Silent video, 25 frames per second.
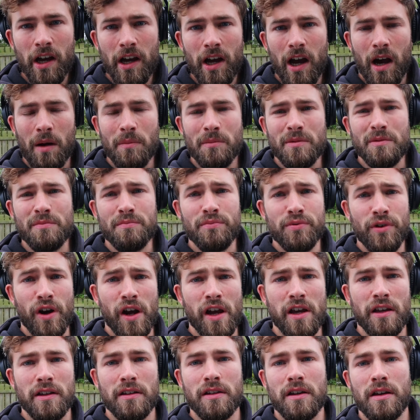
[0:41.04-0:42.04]
I'm
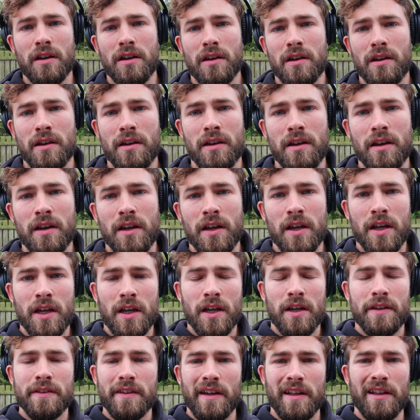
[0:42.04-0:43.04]
praying
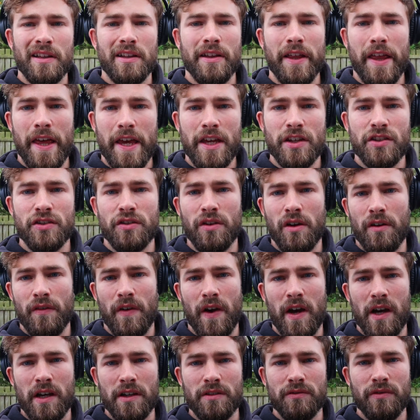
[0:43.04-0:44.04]
that little issue I've
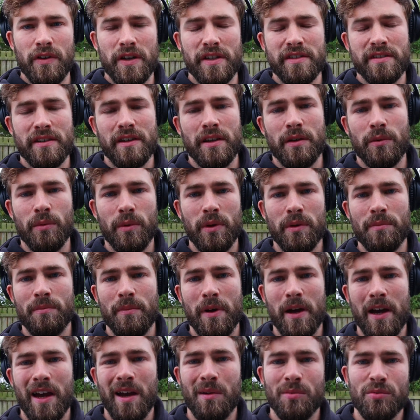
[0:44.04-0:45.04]
had recently with
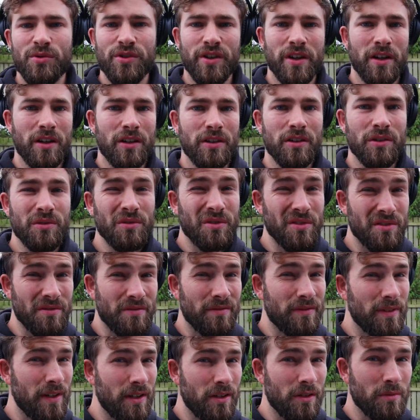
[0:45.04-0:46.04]
my hamstring glute doesn't
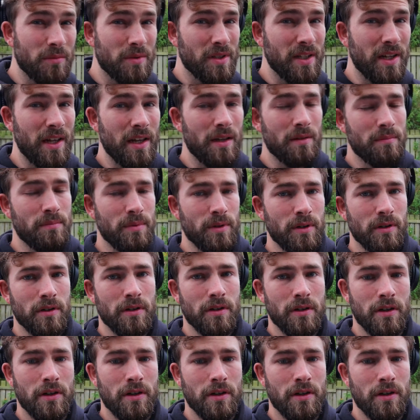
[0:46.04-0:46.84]
flare up today, but